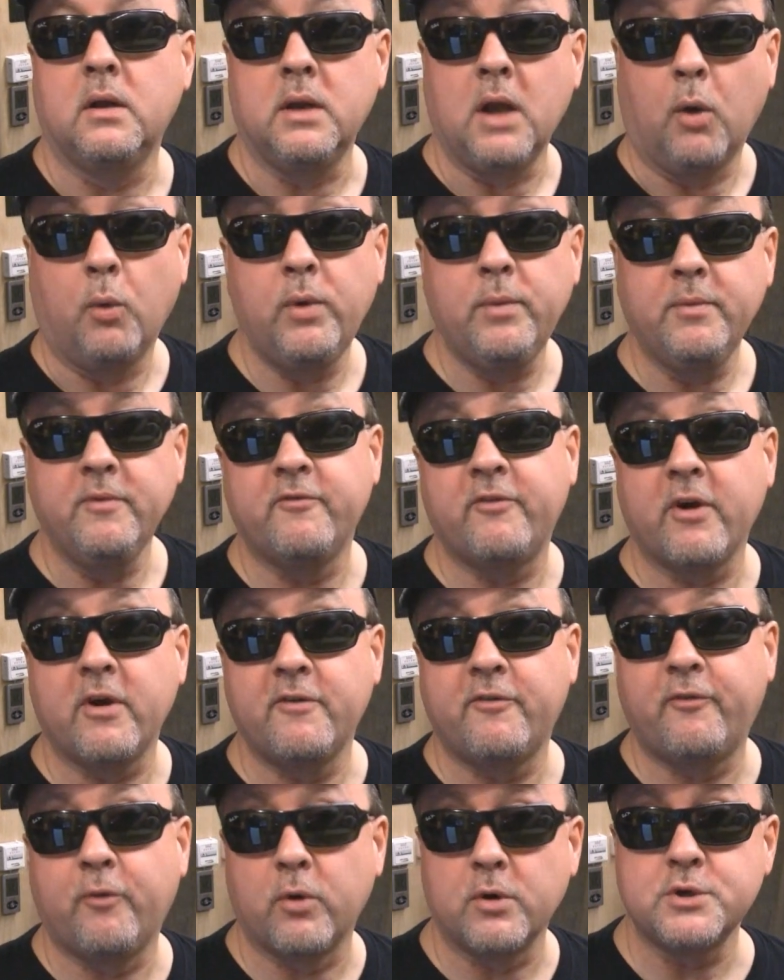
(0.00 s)
Now, we've been
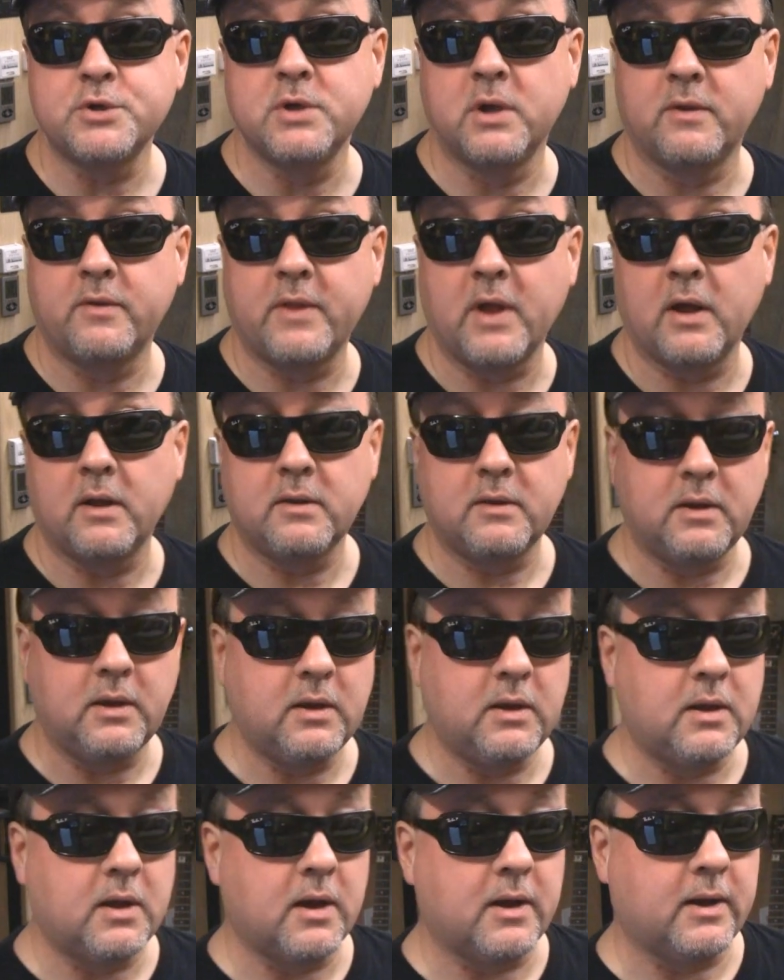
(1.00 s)
very fortunate that the
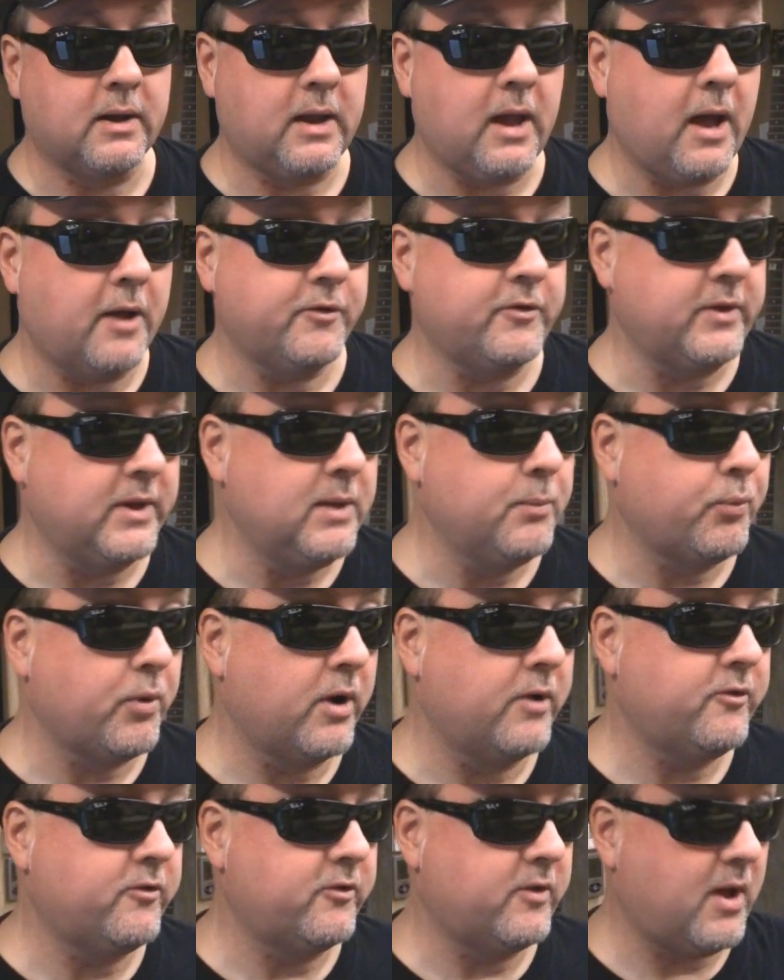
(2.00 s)
gasoline
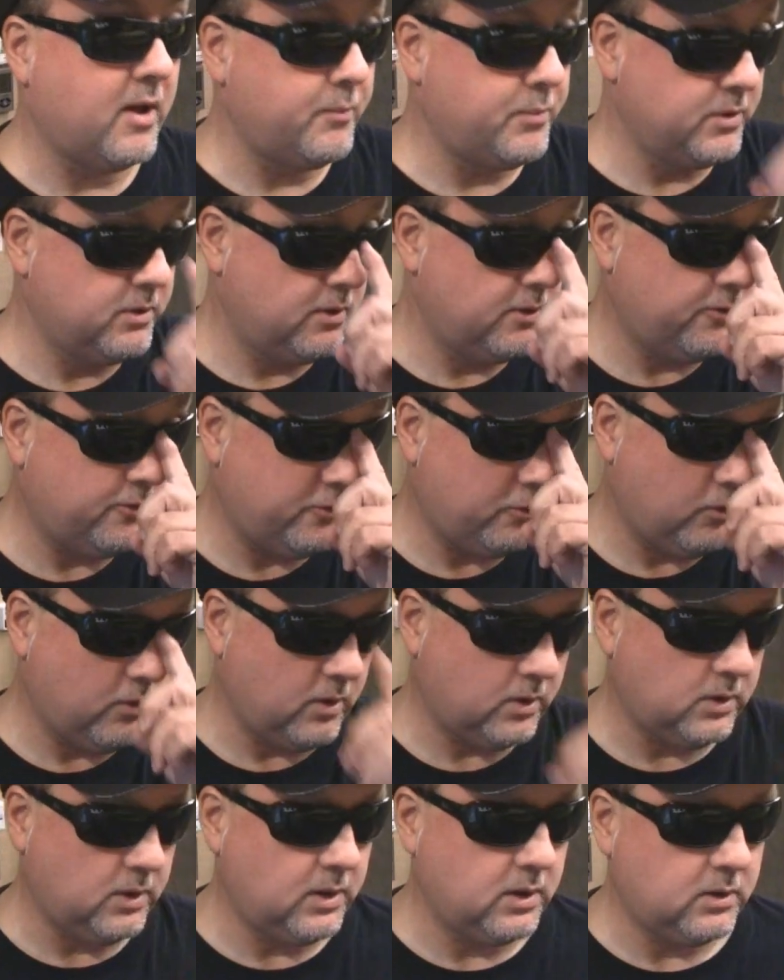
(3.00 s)
prices have been
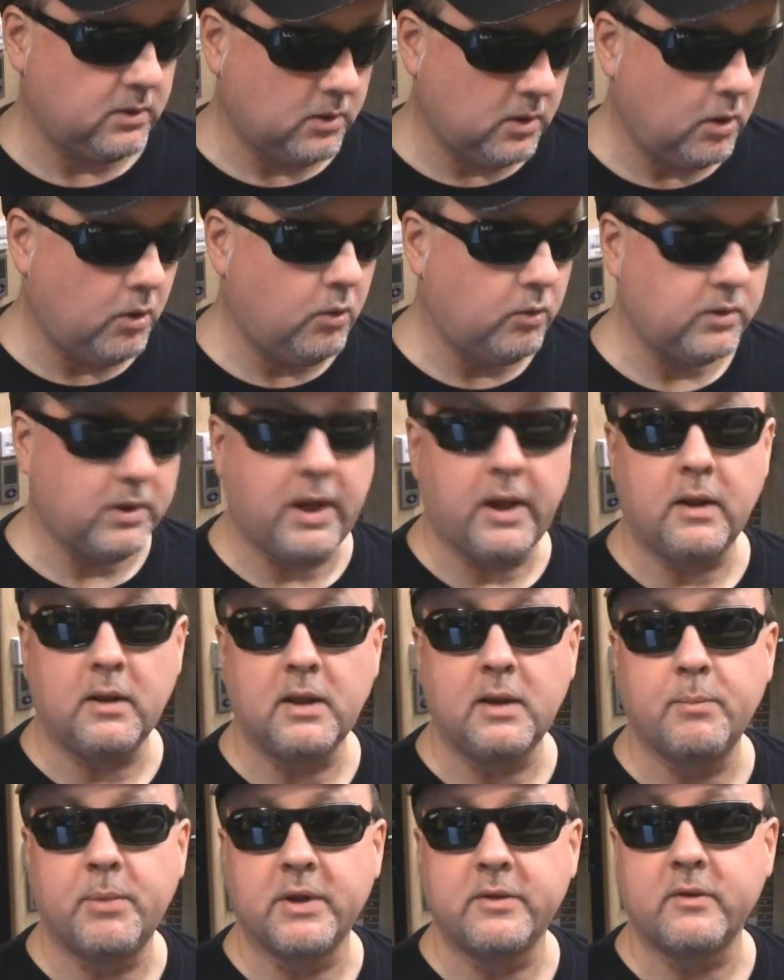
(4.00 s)
historically low
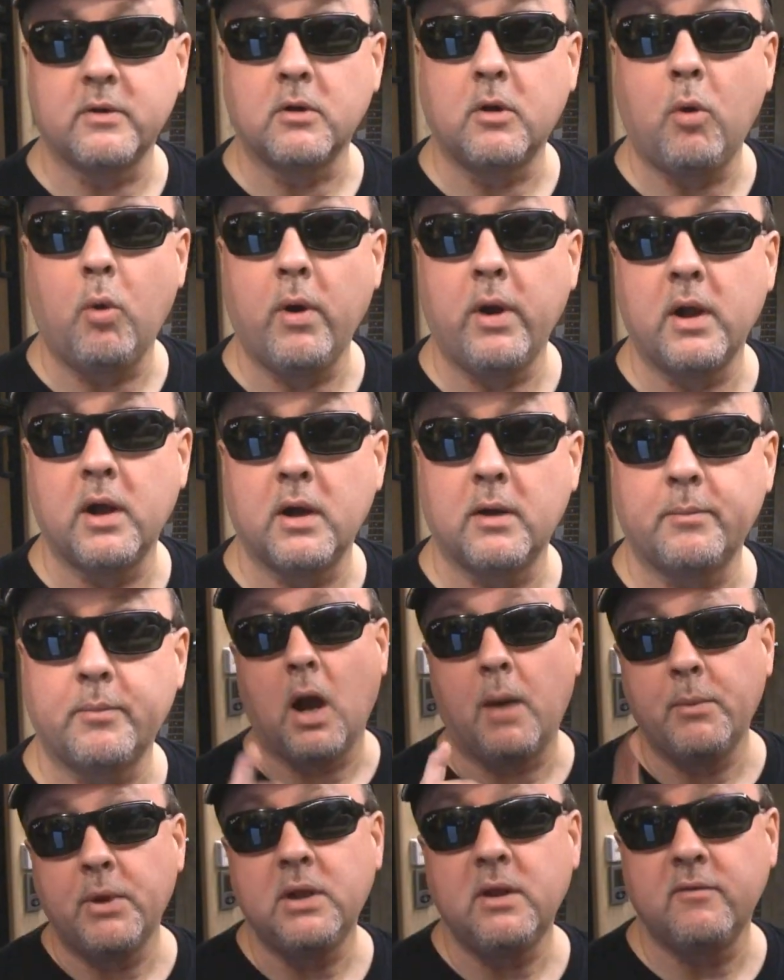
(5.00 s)
lately, but they're going up.
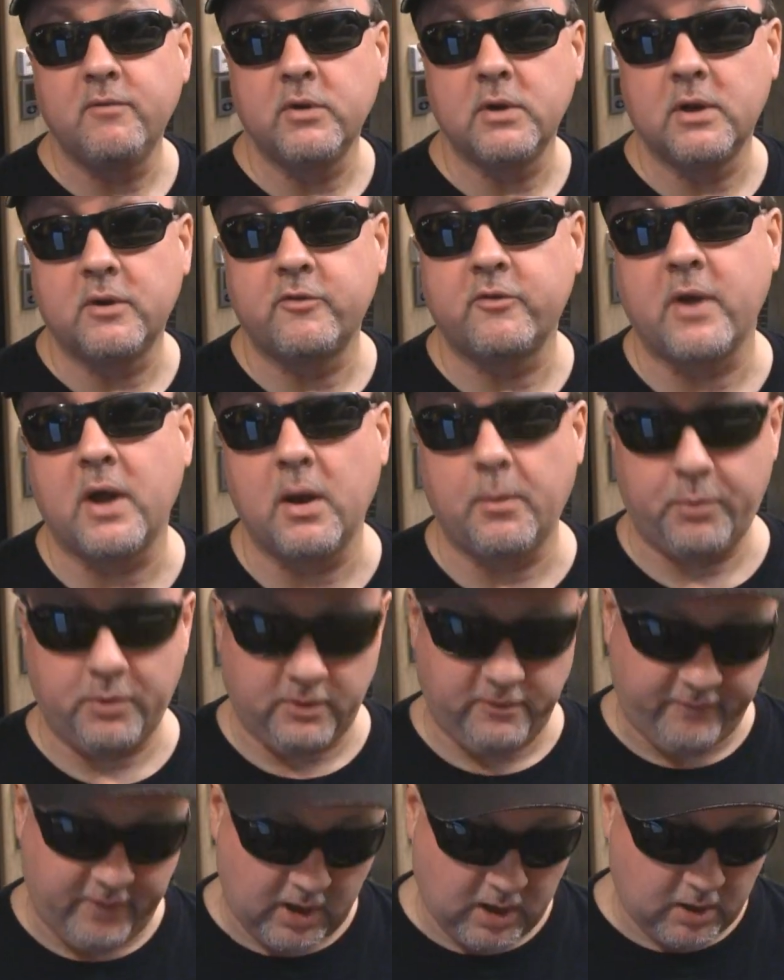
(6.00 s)
I'm going to give you an
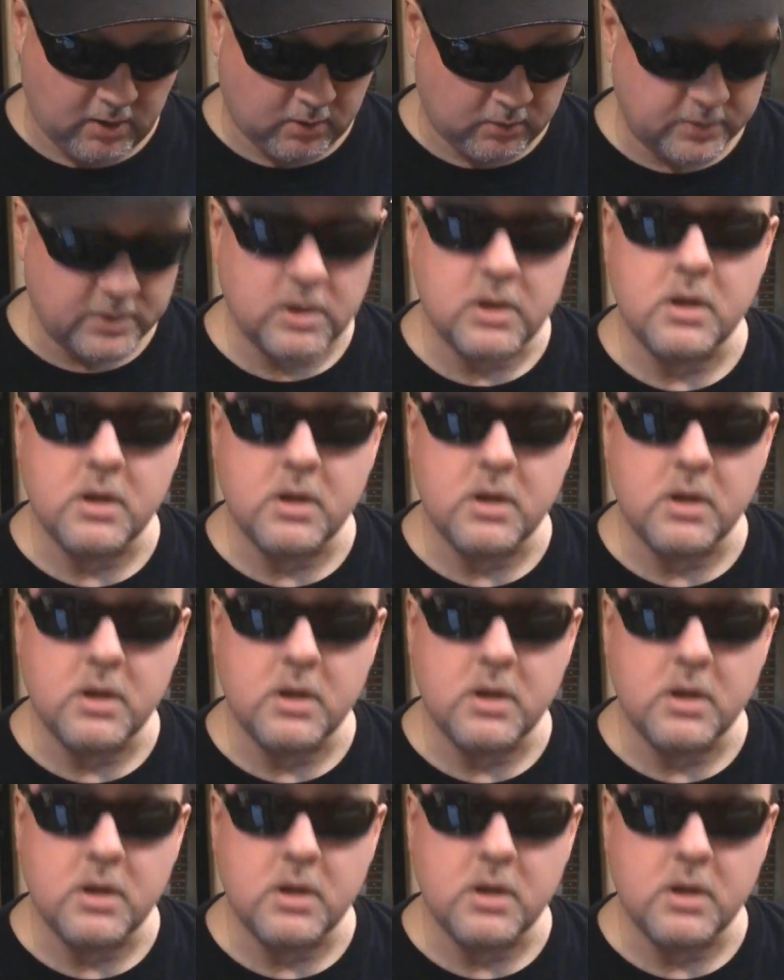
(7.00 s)
example of how